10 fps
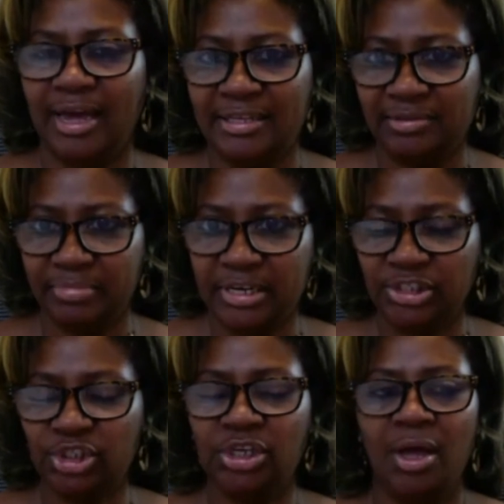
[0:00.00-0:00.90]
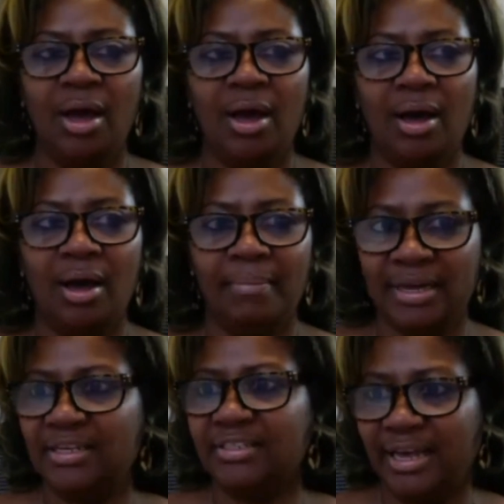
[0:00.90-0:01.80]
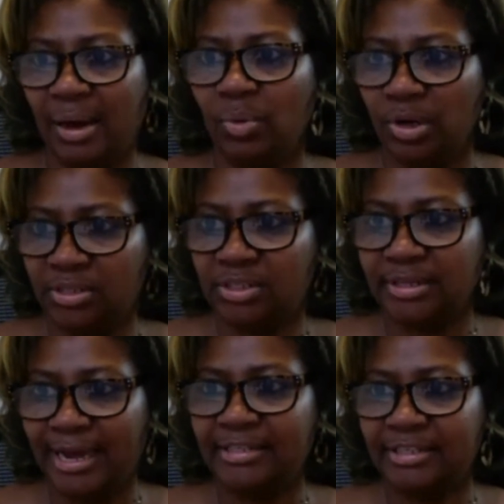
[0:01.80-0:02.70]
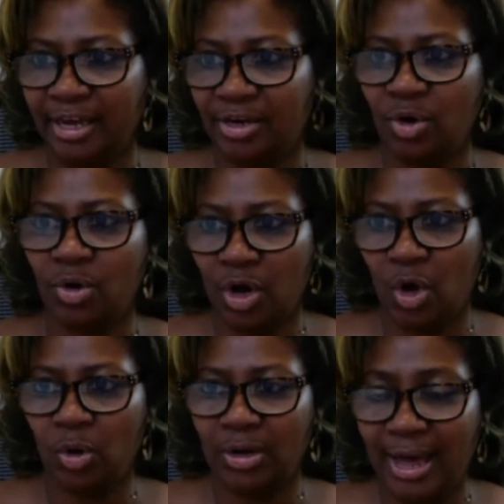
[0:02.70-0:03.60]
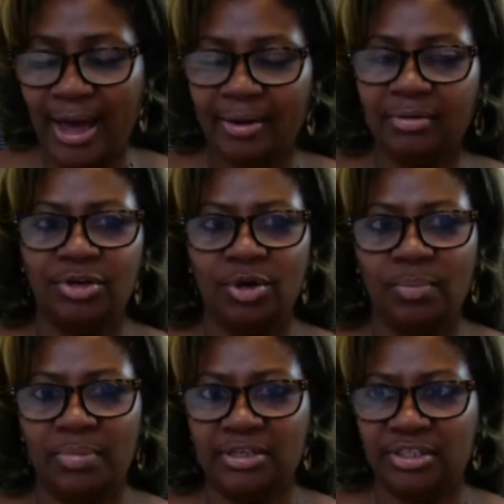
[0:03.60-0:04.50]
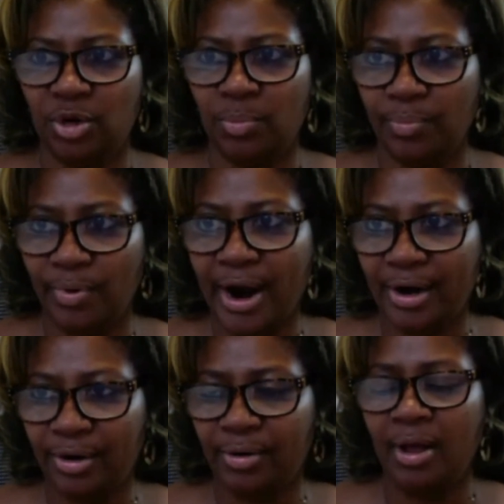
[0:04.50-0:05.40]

as much um, because I was like taking on a whole lot, you know, being a sole proprietor.